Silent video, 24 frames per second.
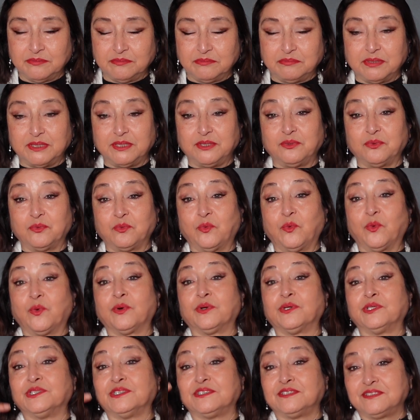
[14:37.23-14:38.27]
But
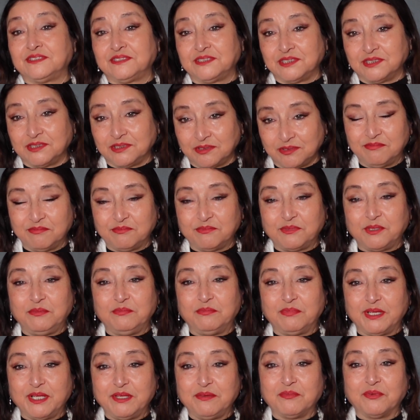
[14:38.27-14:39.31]
worst, we
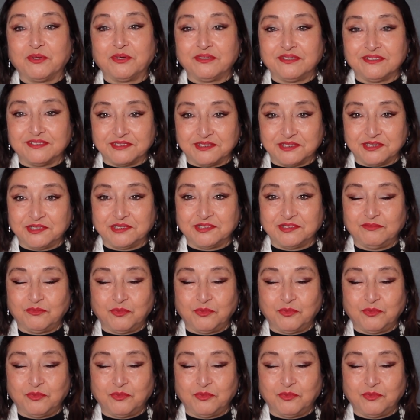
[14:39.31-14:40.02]
blame others.